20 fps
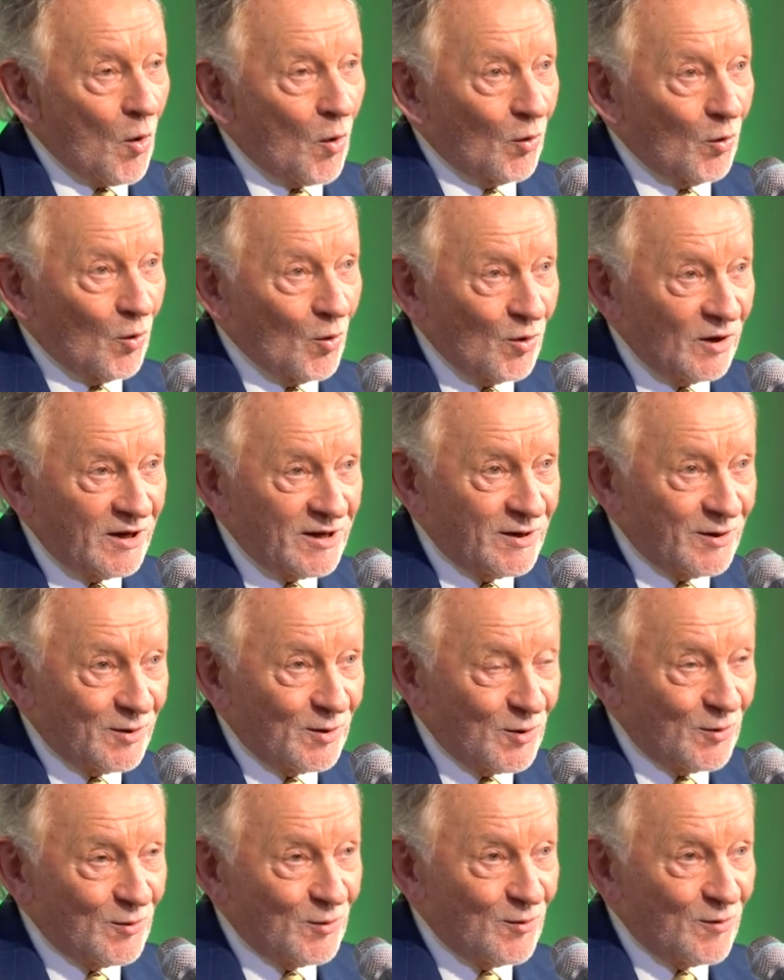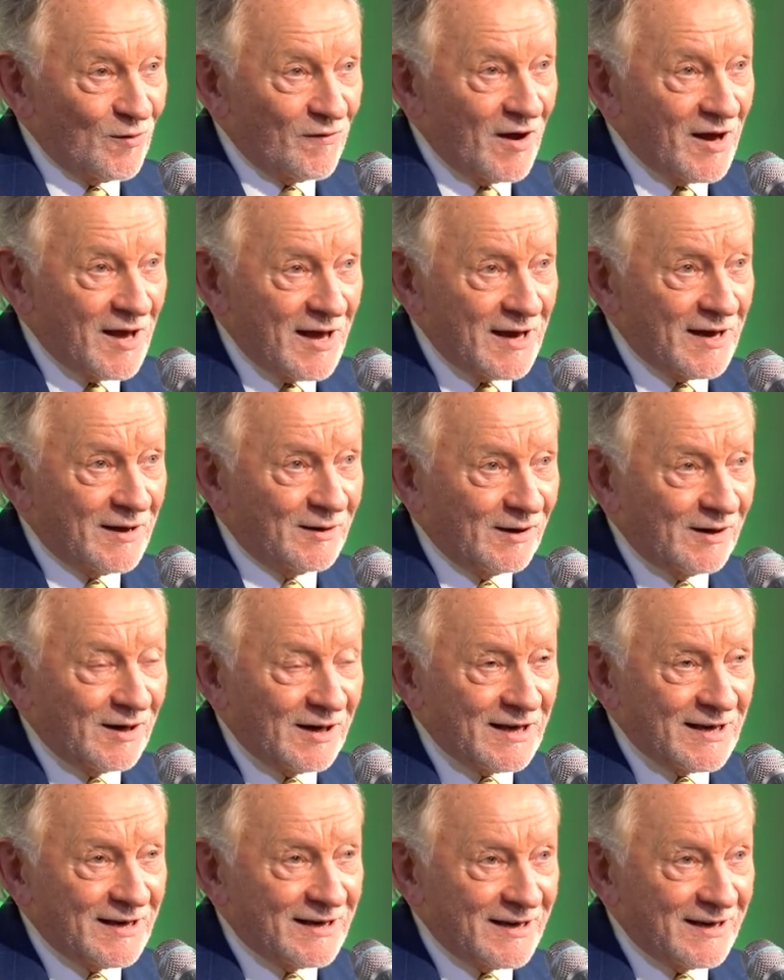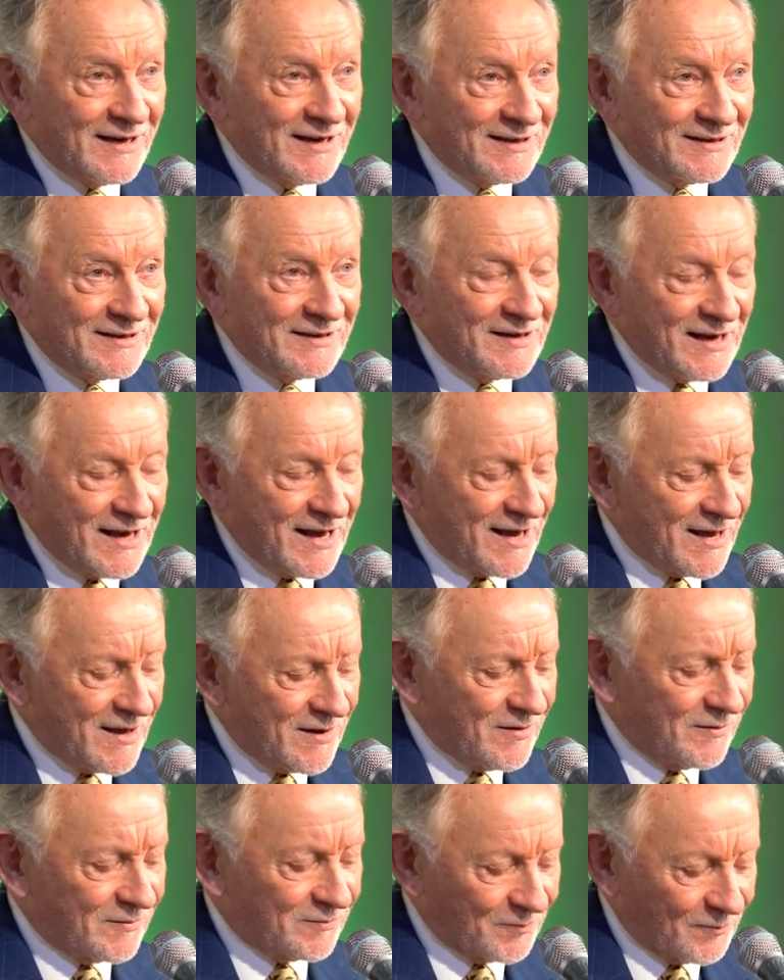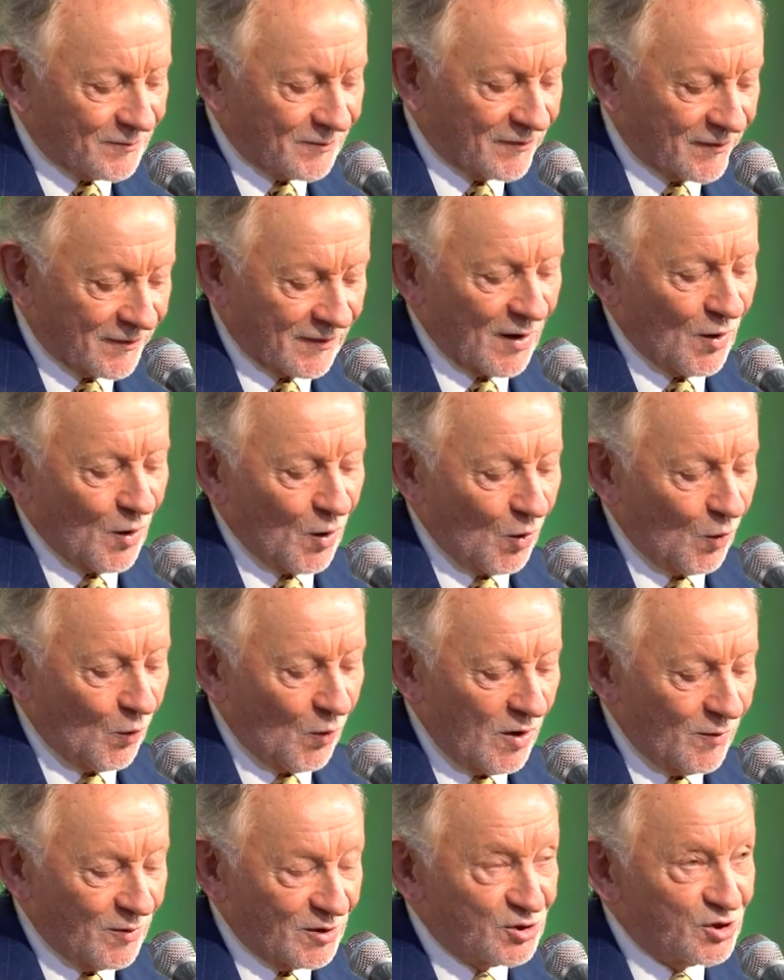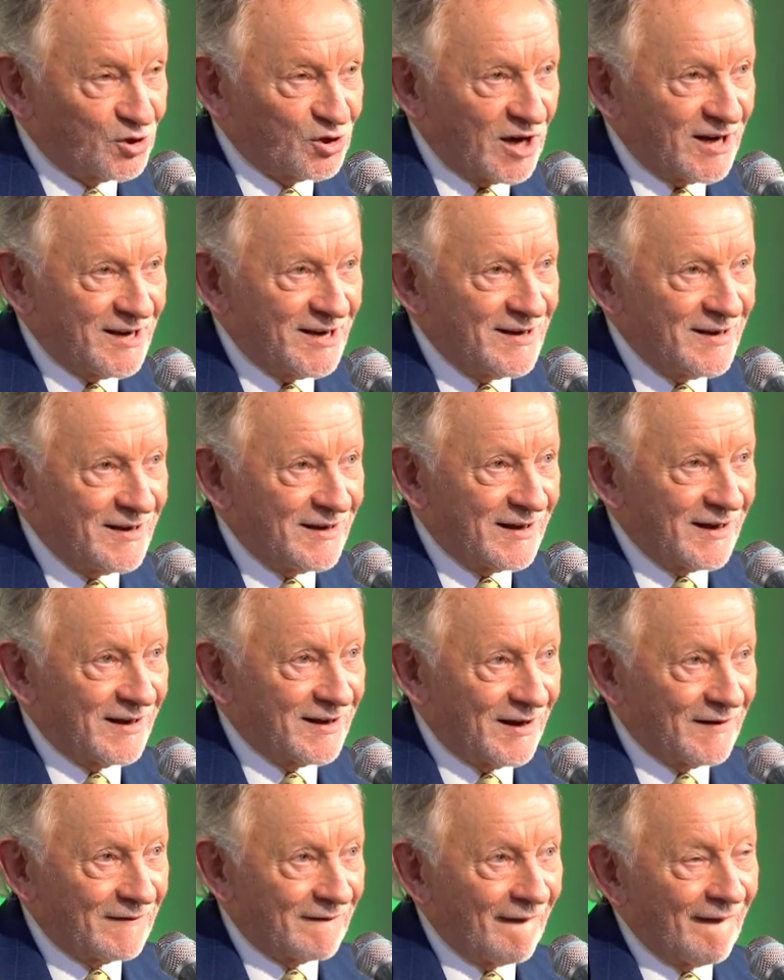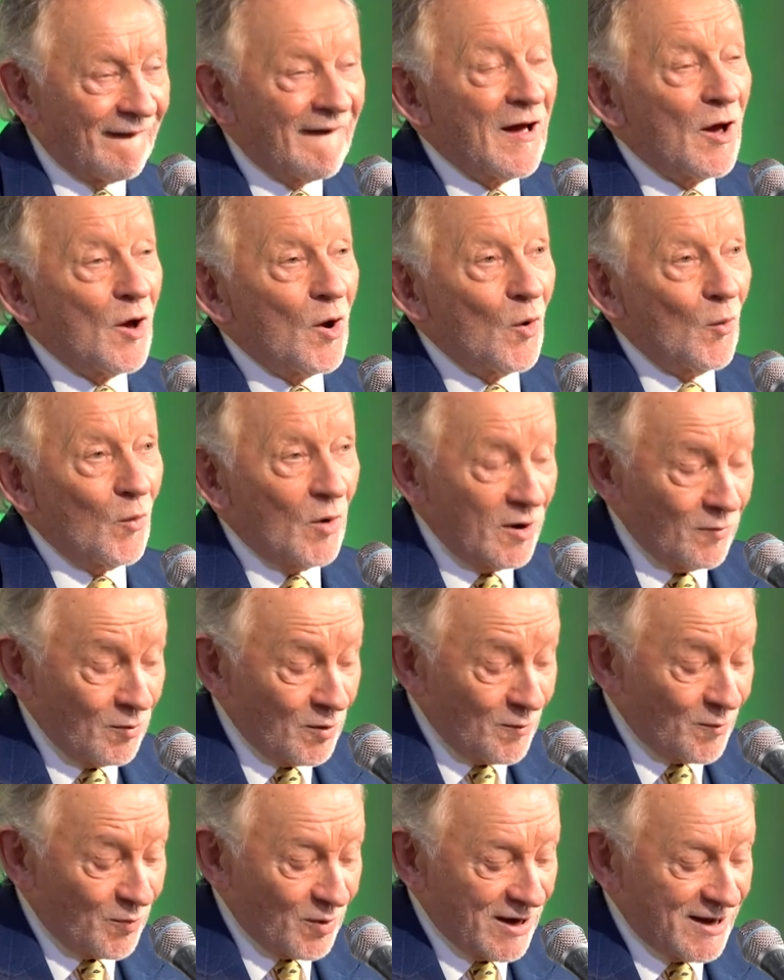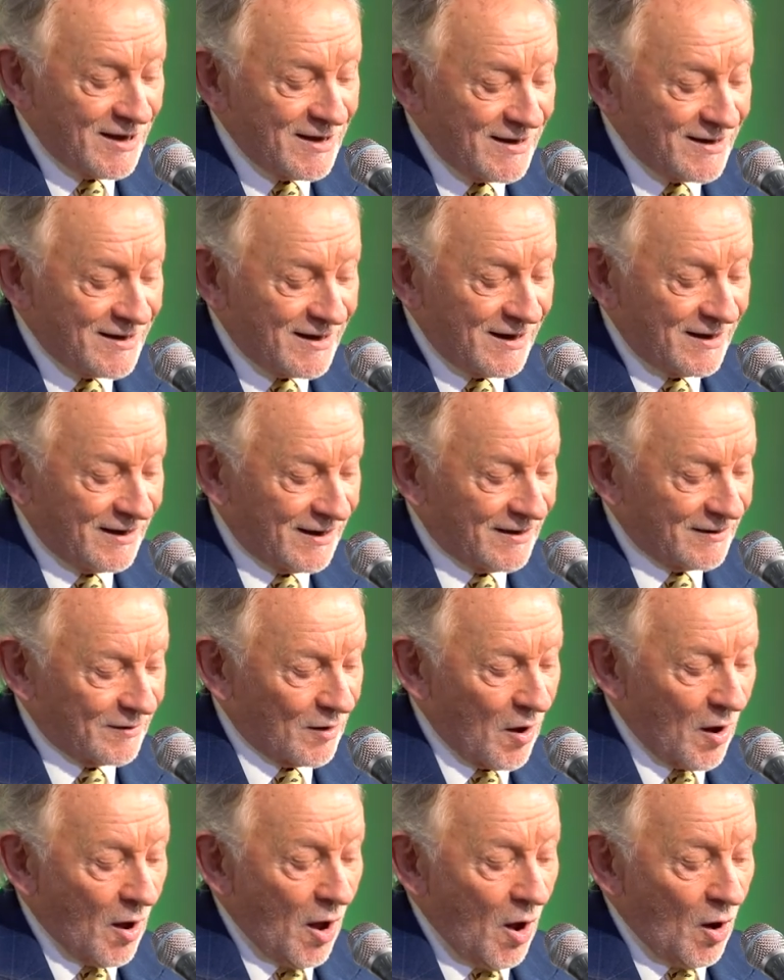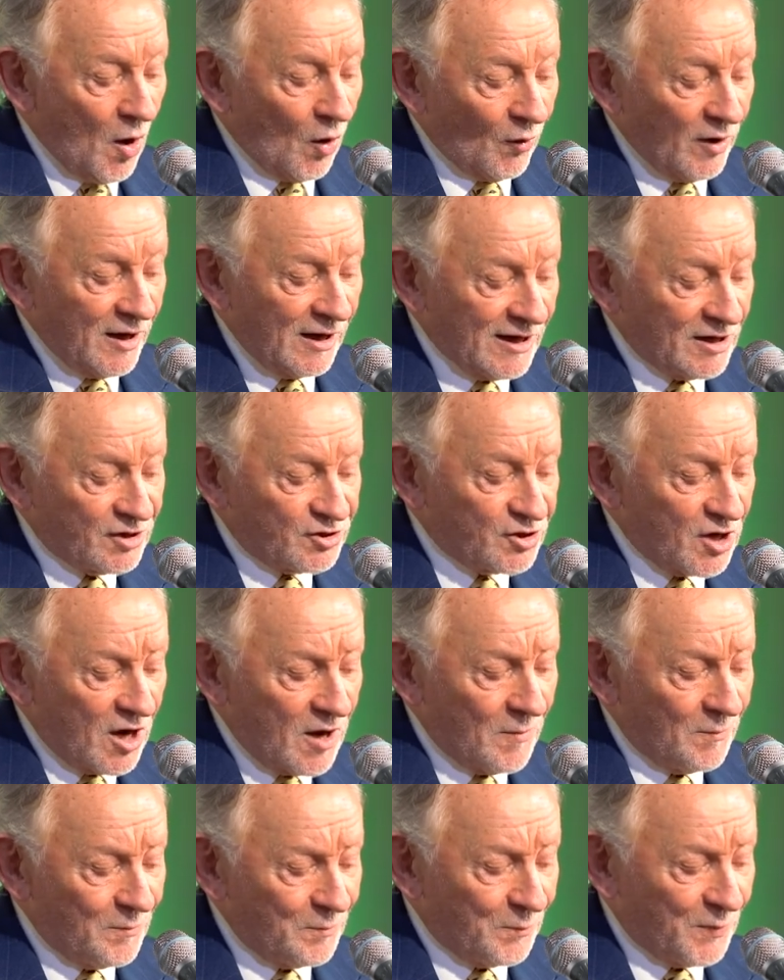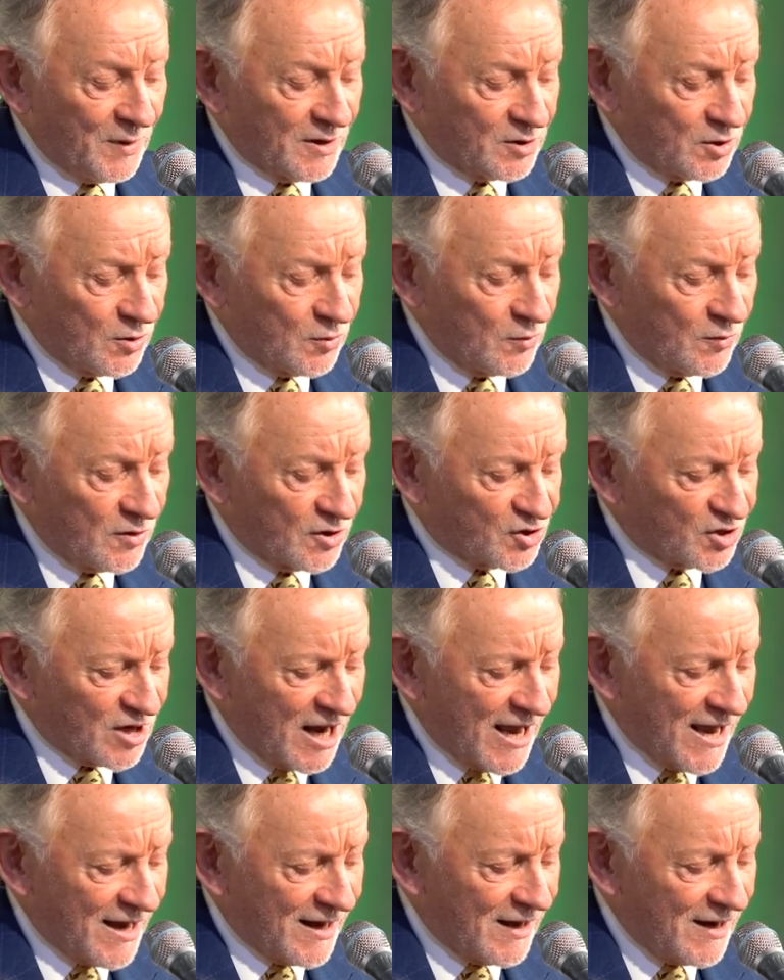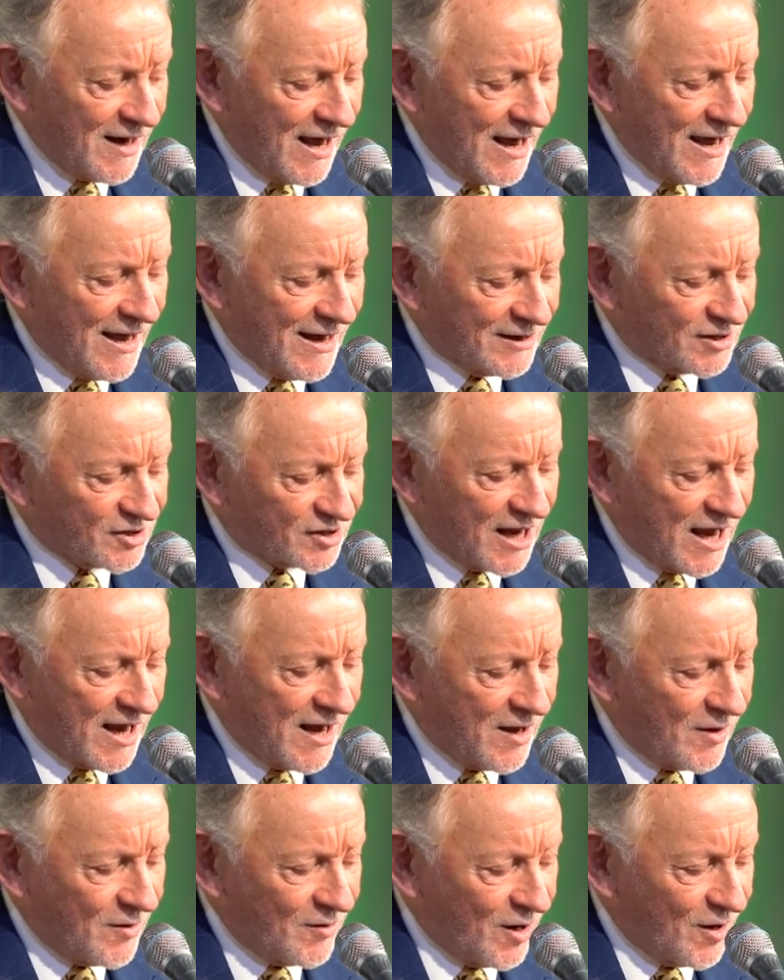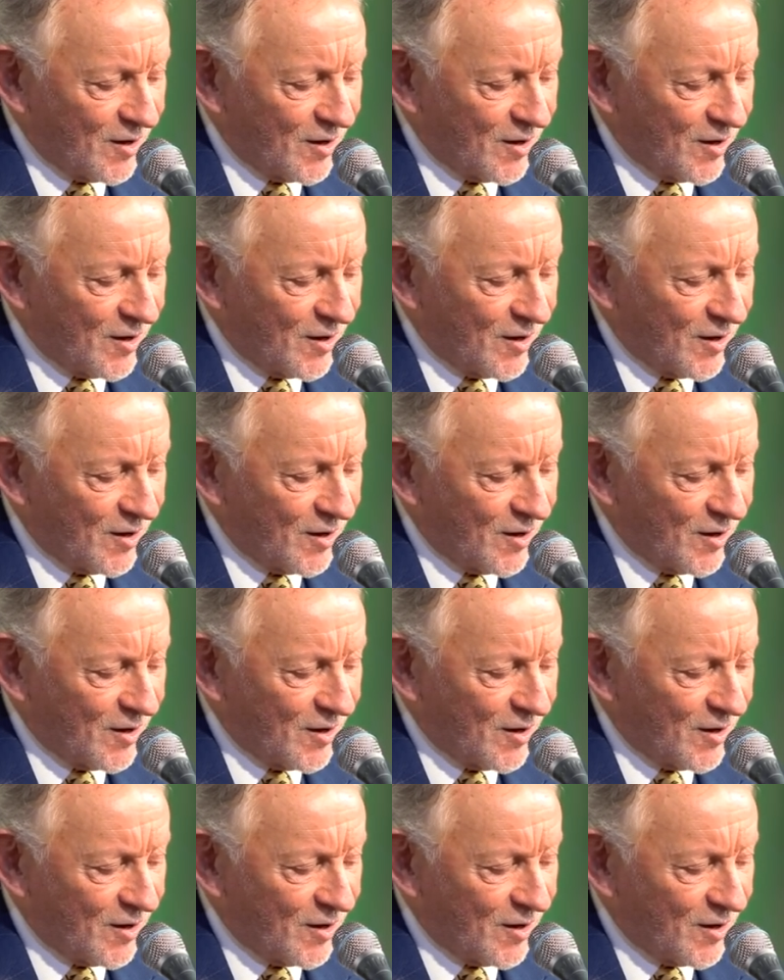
roll it over and lay it down. We were shaking it, we were breaking it, really jumping to the shang-a-lang sound